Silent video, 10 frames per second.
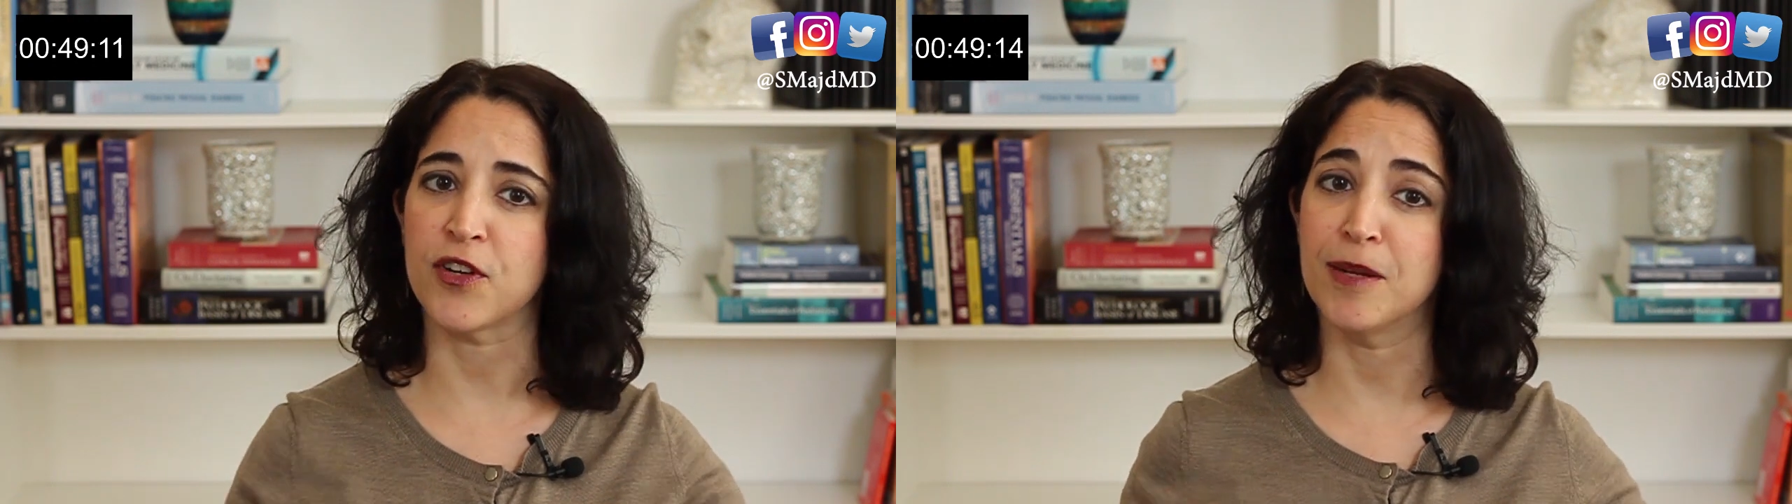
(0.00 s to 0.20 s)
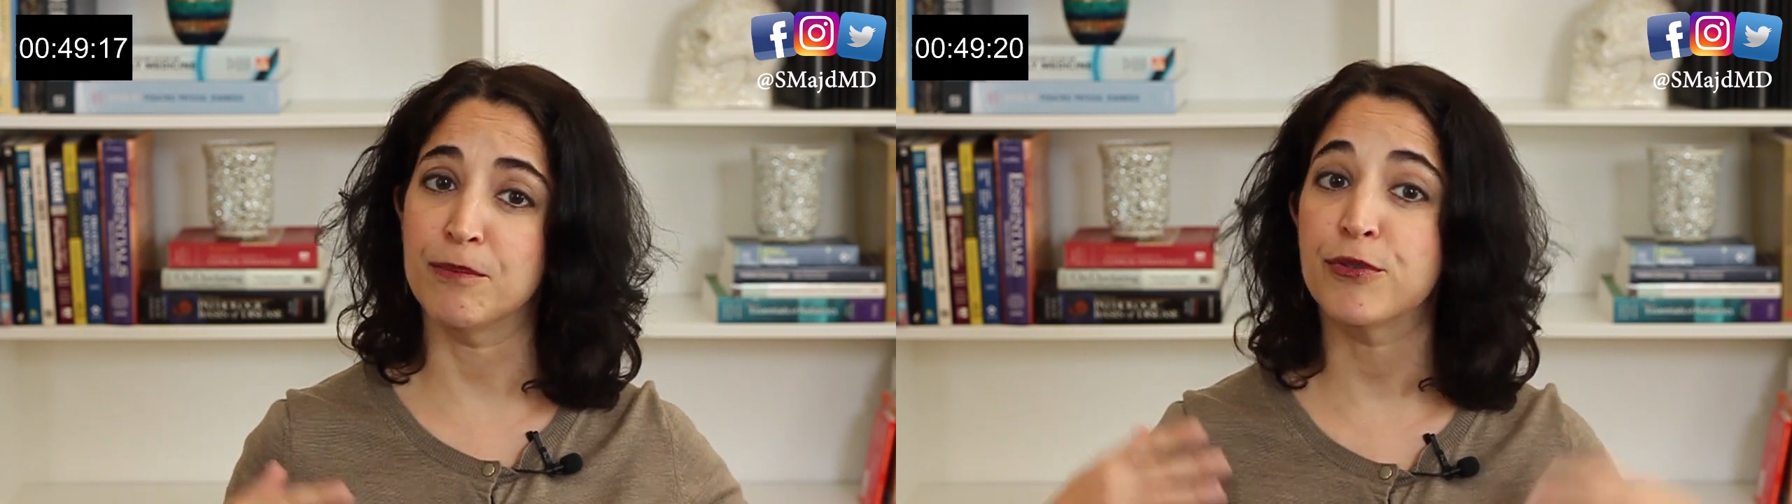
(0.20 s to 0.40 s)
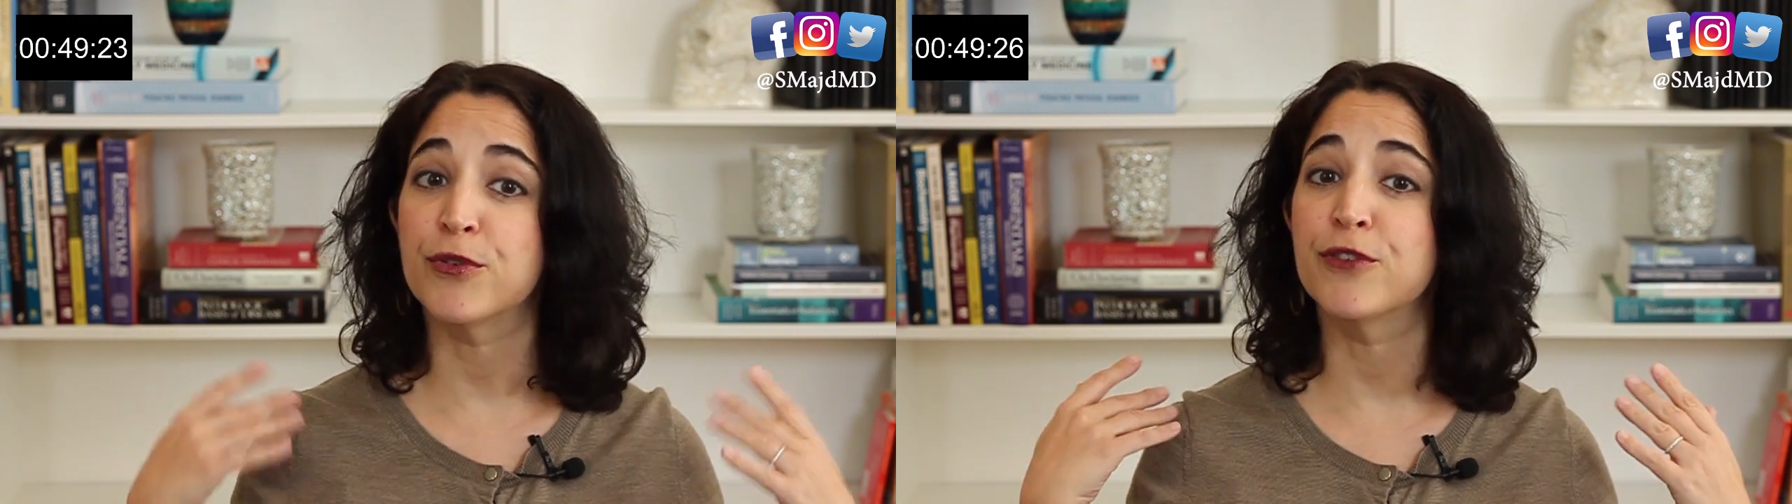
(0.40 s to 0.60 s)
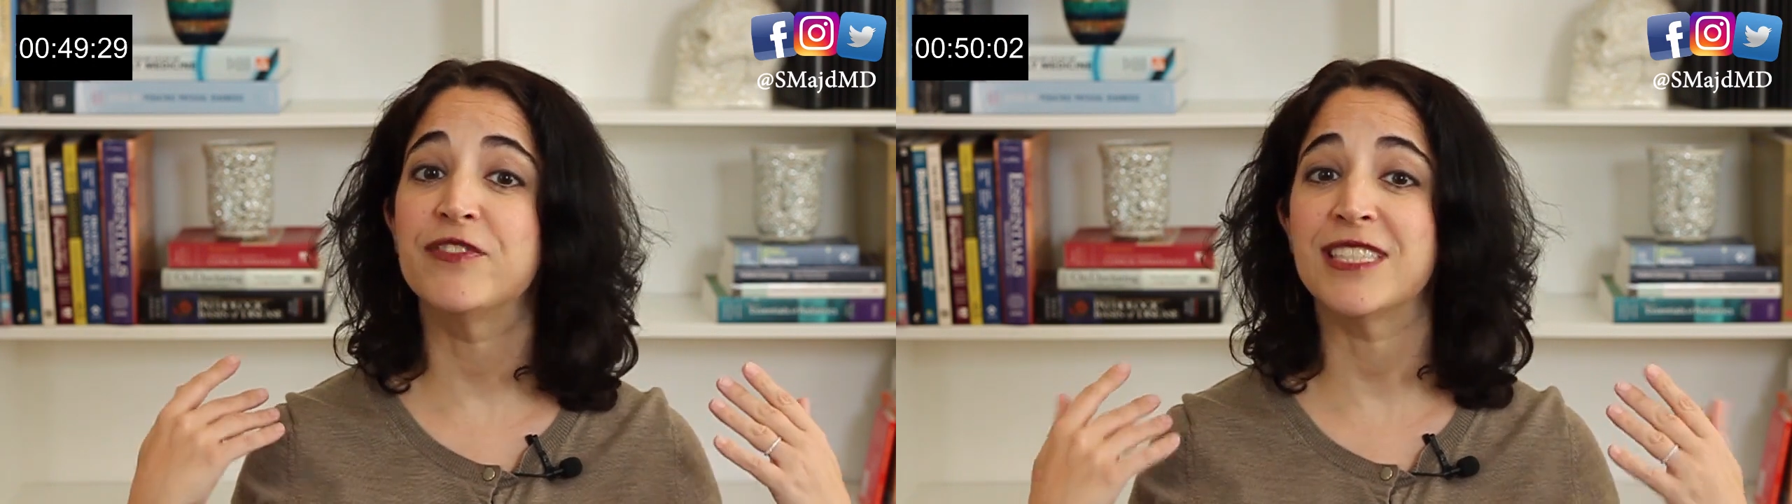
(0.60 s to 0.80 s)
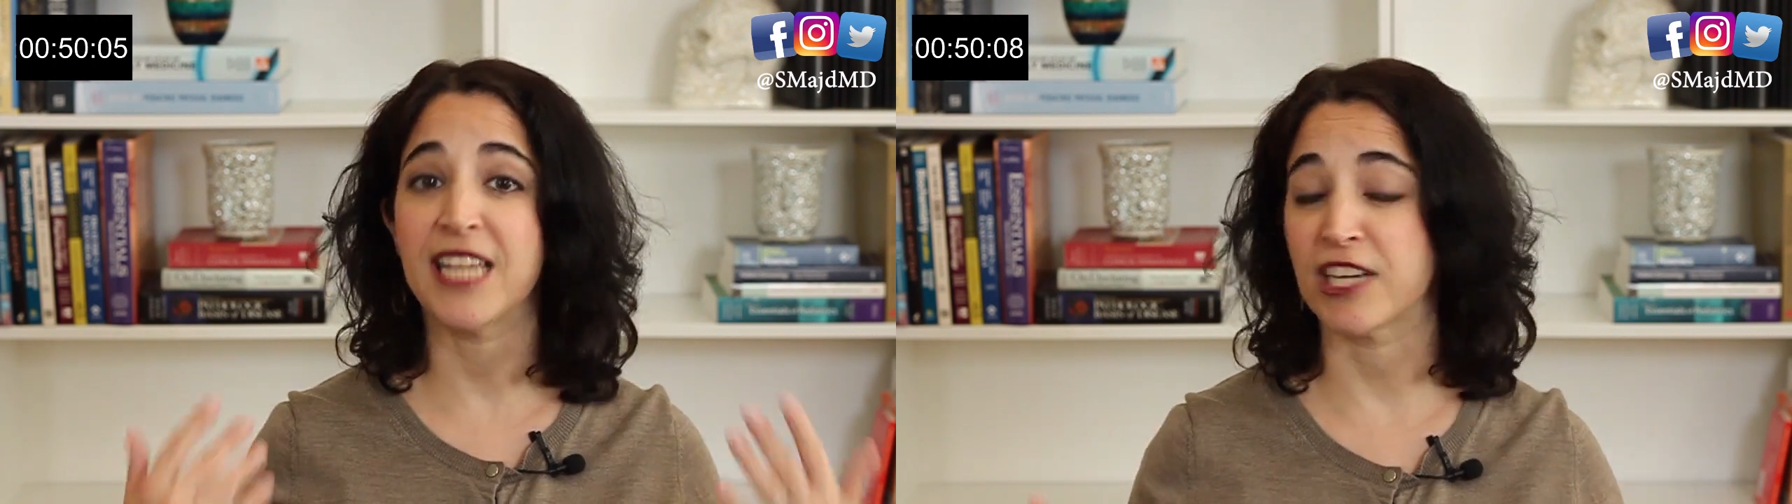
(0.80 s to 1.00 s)
improved
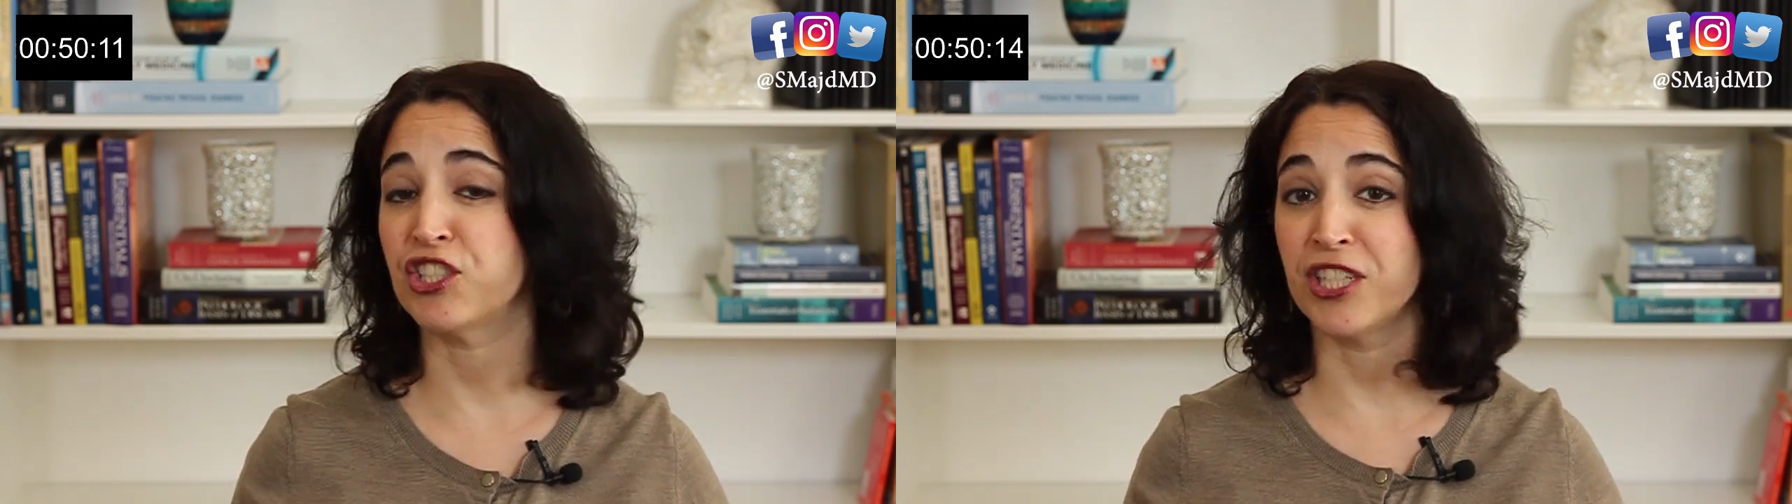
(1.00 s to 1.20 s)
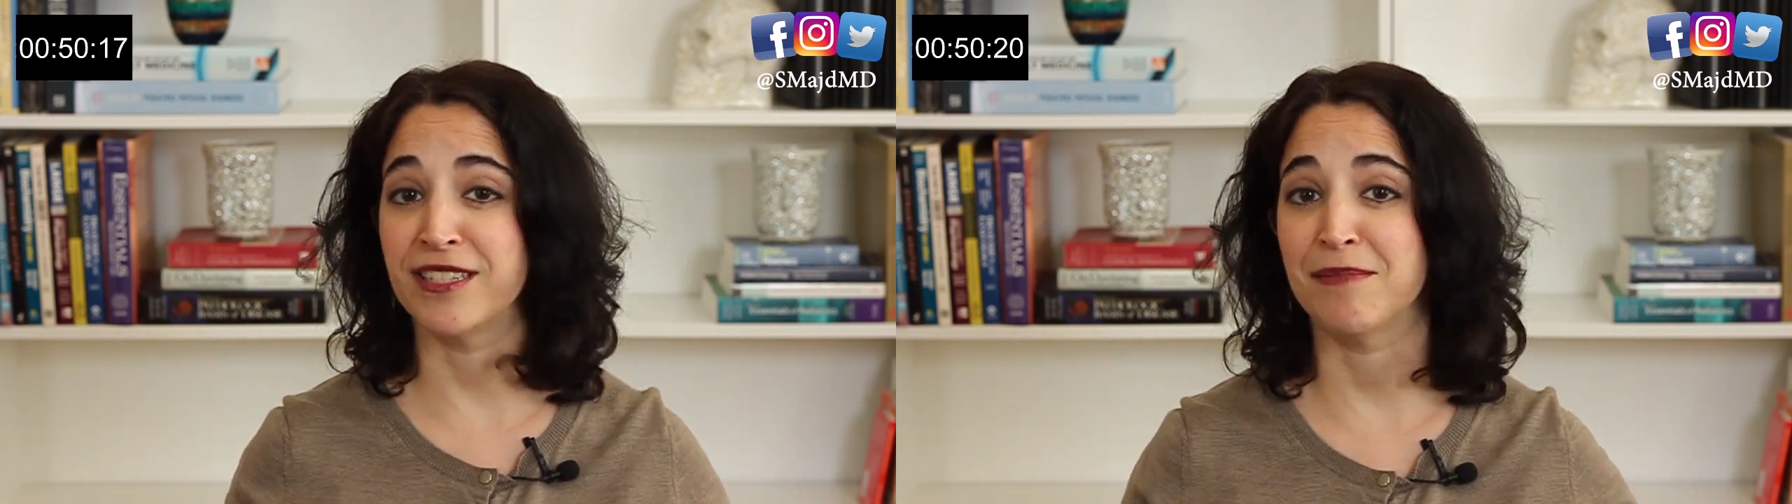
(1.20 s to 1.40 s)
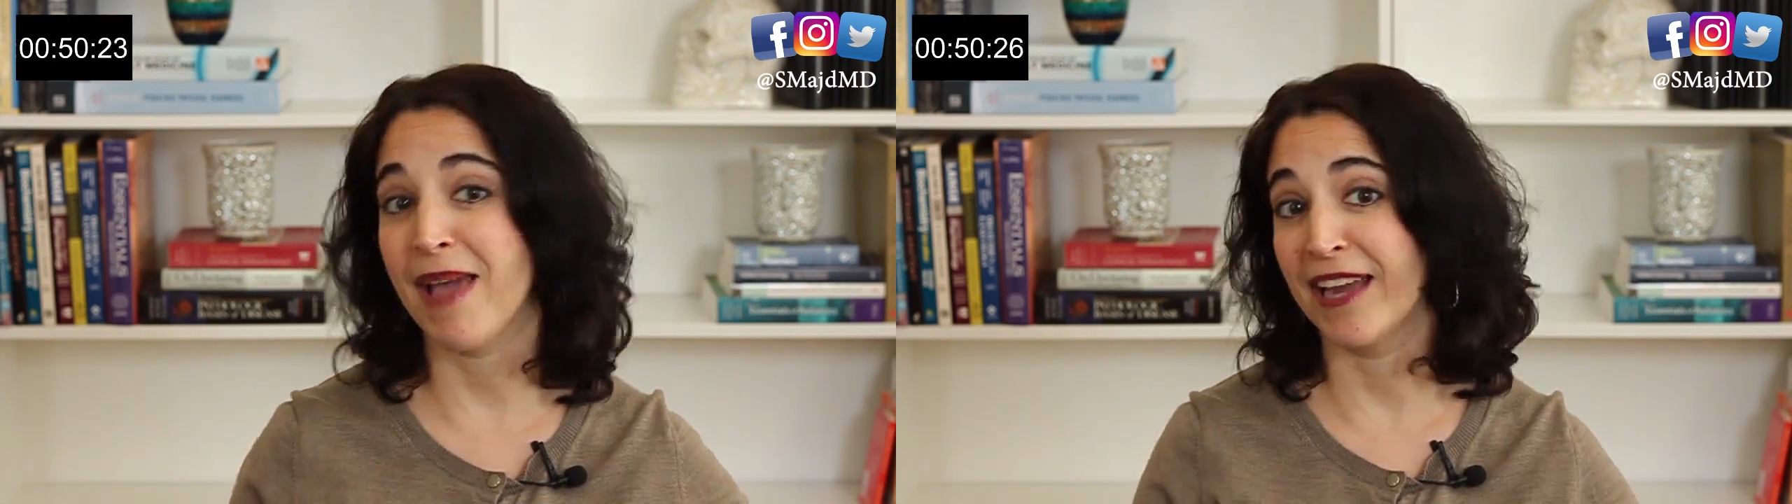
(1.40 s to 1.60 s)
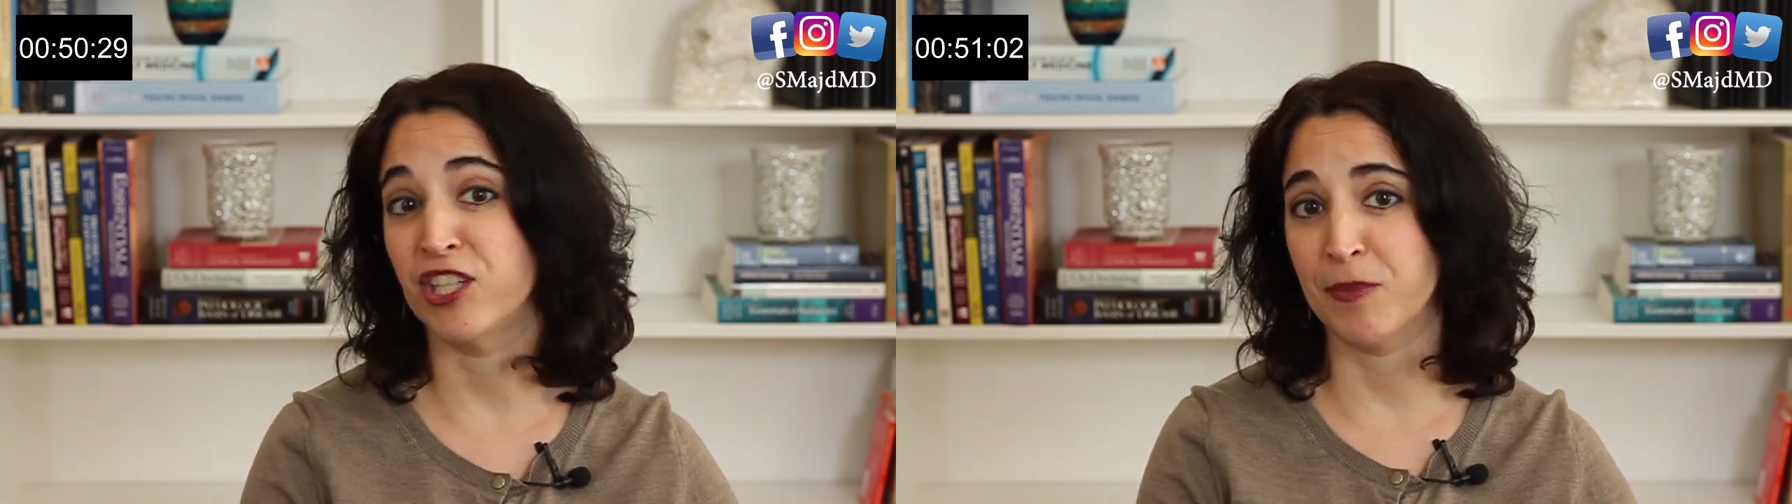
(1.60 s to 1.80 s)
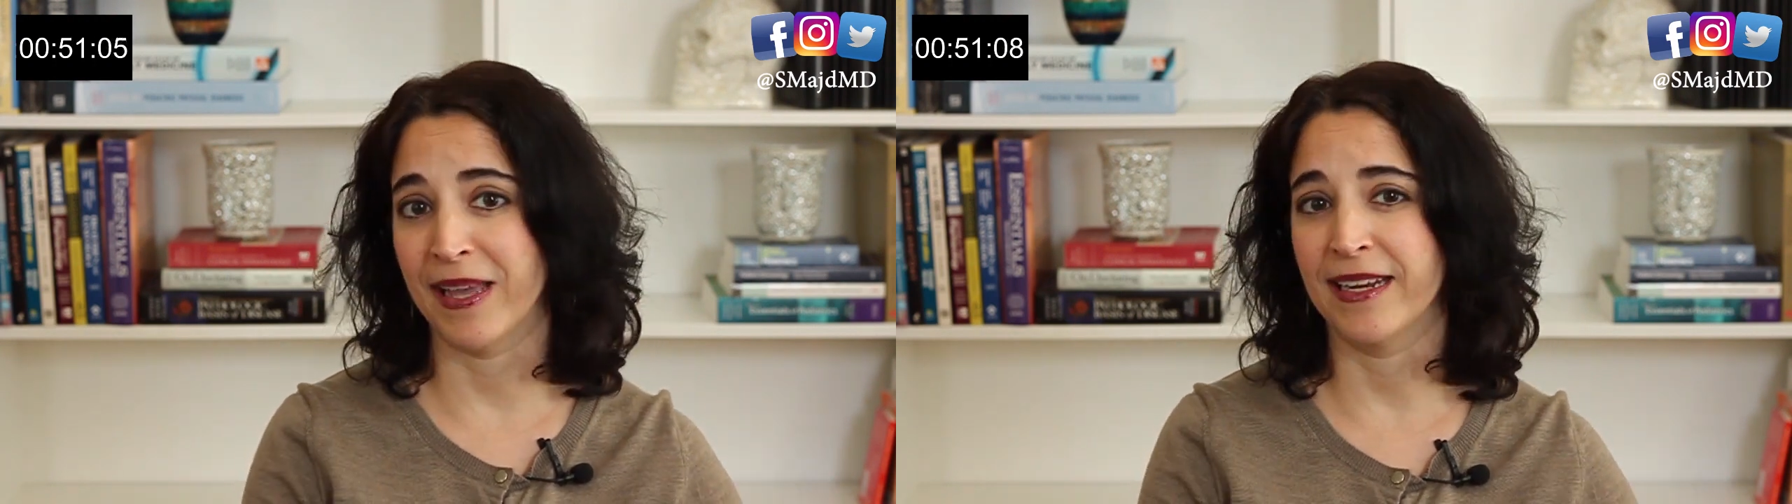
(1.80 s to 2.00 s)
detection and
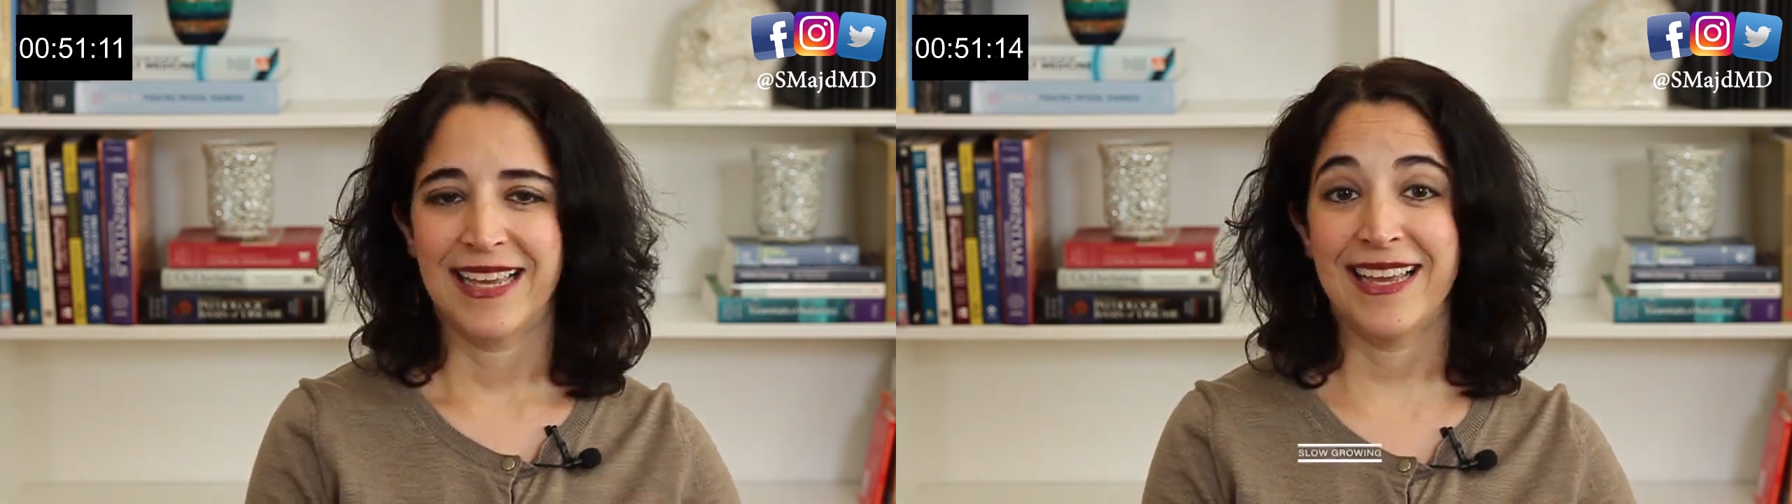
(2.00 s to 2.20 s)
management.